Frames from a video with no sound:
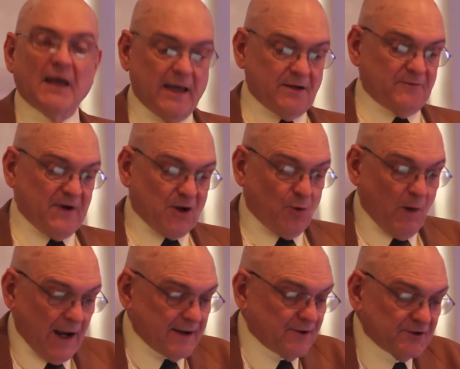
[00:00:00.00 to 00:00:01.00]
And it
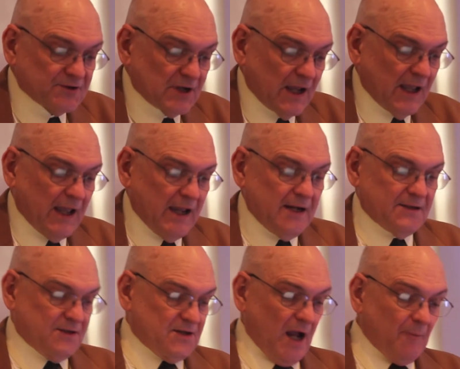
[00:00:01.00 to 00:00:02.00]
requires a
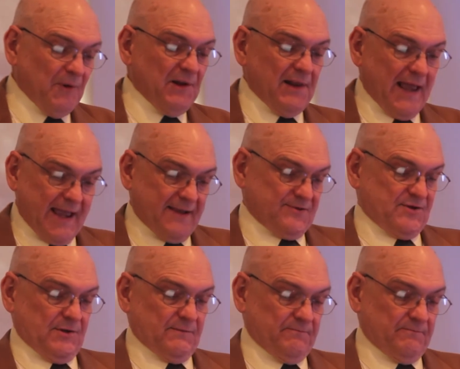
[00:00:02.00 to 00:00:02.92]
double answer.